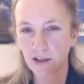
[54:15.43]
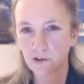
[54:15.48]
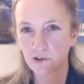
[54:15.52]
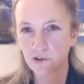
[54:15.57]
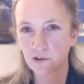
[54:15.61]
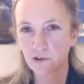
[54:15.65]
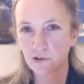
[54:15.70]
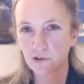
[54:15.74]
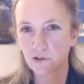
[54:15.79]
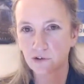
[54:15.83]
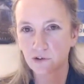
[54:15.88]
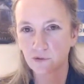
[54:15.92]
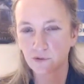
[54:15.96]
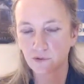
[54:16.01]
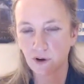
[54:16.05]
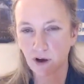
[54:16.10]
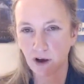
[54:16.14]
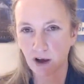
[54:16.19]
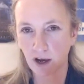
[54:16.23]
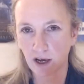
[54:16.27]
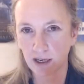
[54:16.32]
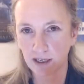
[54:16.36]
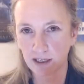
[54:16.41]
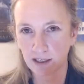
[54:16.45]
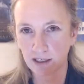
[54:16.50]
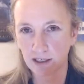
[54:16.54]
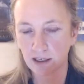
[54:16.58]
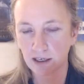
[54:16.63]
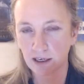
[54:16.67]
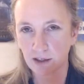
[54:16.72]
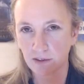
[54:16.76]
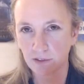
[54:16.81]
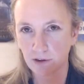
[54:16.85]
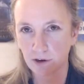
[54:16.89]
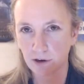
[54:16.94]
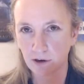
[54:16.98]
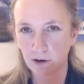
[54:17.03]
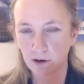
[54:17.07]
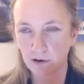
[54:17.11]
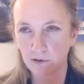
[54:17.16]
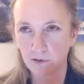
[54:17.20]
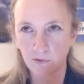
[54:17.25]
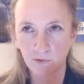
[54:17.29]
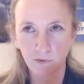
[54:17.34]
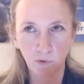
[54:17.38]
had to define
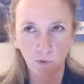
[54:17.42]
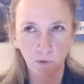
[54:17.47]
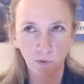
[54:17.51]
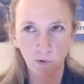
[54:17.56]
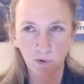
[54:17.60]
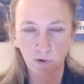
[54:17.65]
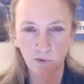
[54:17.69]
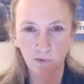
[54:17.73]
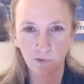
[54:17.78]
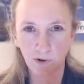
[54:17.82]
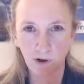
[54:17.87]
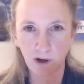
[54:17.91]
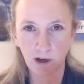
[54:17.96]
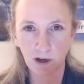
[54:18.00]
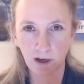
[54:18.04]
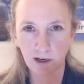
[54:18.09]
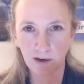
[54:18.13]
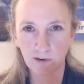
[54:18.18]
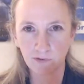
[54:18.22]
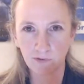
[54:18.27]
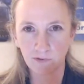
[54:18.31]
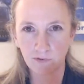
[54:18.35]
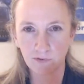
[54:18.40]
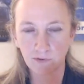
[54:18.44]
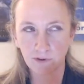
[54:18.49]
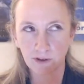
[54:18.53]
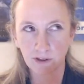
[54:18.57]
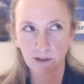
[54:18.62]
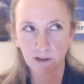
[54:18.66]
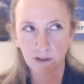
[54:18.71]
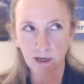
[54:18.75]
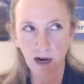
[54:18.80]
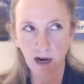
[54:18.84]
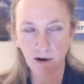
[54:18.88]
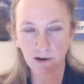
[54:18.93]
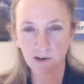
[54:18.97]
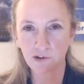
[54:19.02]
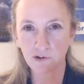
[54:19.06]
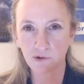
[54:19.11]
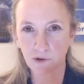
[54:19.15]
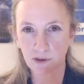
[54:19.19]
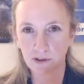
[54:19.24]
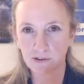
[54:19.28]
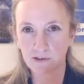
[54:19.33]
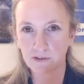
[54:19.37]
their 4 or 5
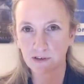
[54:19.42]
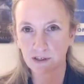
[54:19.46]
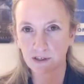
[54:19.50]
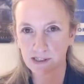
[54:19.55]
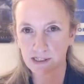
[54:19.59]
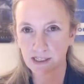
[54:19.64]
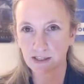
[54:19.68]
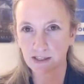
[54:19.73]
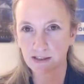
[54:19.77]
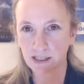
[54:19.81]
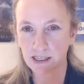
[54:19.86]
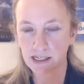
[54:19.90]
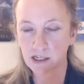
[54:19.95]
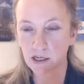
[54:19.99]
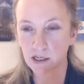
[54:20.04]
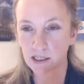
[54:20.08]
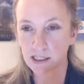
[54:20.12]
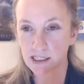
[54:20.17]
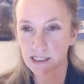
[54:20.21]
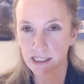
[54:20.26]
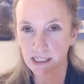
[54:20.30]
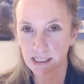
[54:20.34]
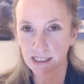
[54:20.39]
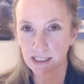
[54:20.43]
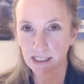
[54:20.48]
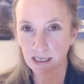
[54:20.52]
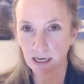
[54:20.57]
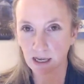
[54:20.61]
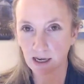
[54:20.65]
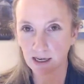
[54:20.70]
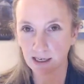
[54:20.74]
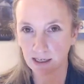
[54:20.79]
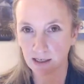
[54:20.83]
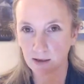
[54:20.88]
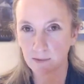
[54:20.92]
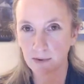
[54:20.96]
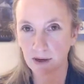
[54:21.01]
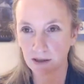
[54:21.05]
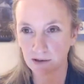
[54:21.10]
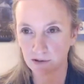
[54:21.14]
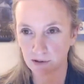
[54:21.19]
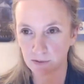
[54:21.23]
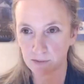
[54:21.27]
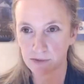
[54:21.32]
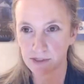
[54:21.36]
characteristics that they didn't like
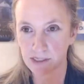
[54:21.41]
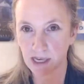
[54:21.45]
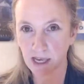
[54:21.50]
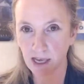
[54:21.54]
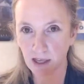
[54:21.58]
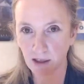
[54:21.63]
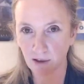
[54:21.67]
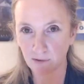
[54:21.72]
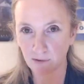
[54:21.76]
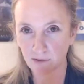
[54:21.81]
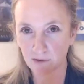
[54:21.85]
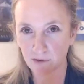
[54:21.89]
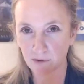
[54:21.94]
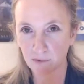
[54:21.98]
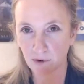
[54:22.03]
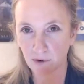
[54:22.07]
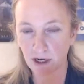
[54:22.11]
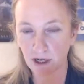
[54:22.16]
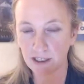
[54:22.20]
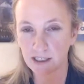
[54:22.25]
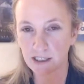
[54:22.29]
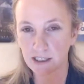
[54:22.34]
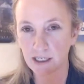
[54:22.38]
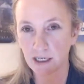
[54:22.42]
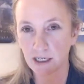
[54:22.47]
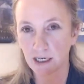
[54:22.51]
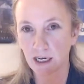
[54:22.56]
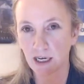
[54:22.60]
about themselves, right?